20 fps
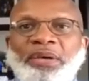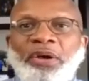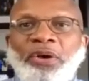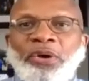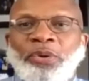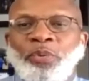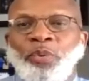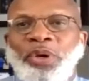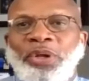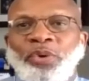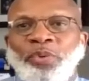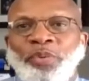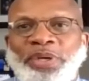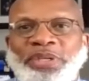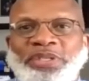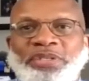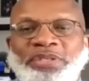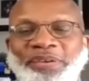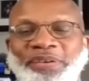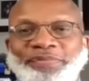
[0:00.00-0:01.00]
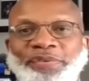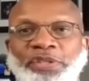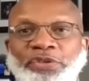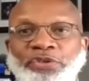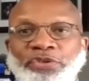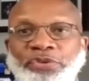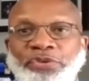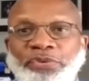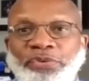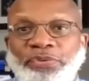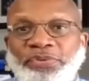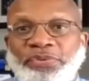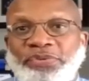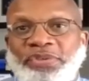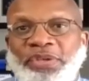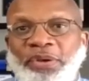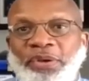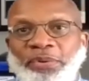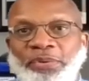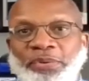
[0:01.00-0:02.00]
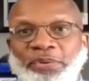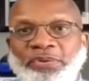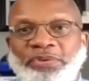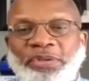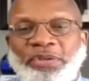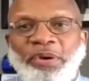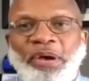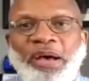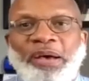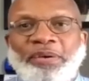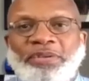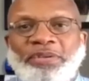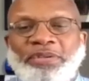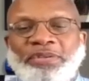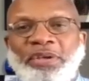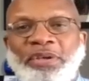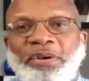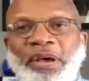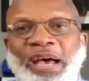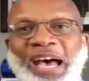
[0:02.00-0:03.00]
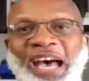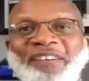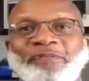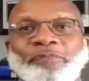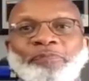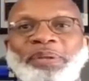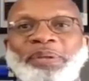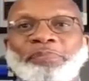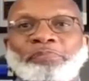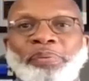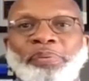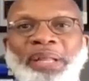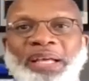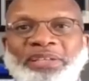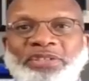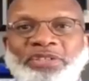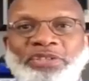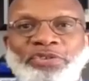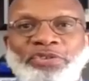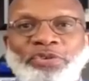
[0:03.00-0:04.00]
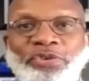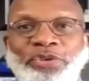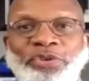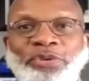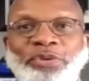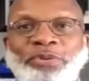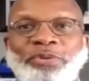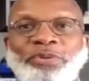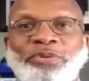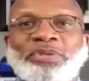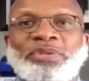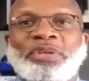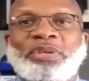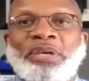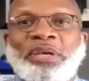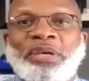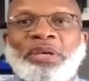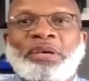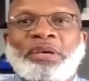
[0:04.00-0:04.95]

on 1017 the truth so so so i've been blessed to use